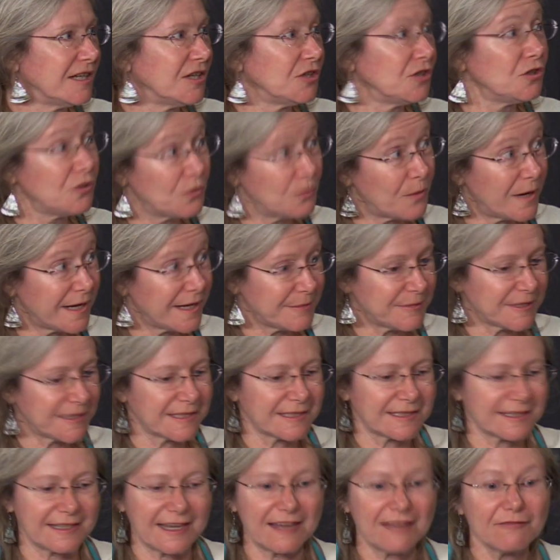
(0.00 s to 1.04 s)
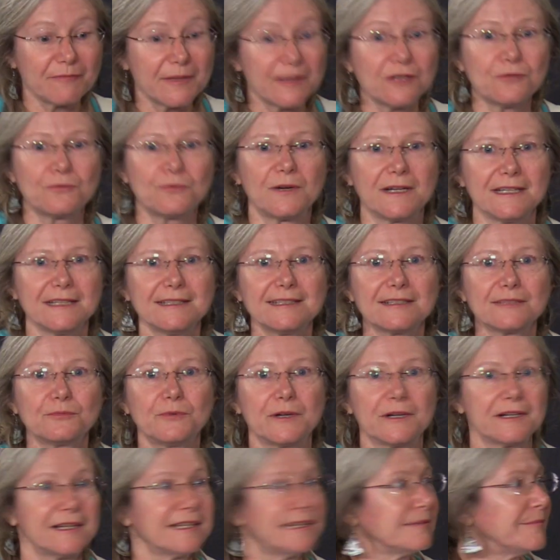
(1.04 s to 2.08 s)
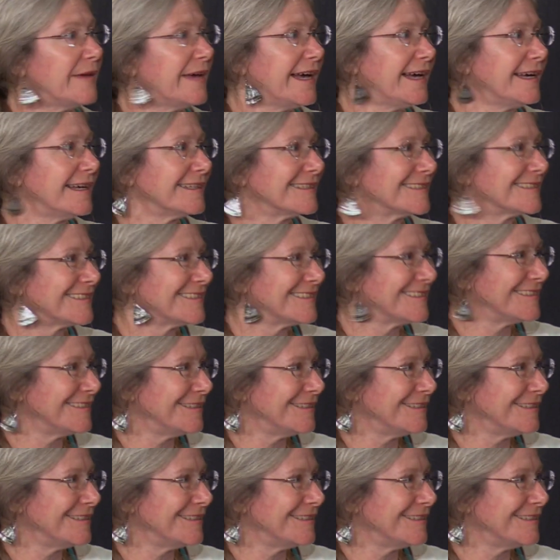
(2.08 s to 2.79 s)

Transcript: You know why? Because they've been the ones wearing the masks,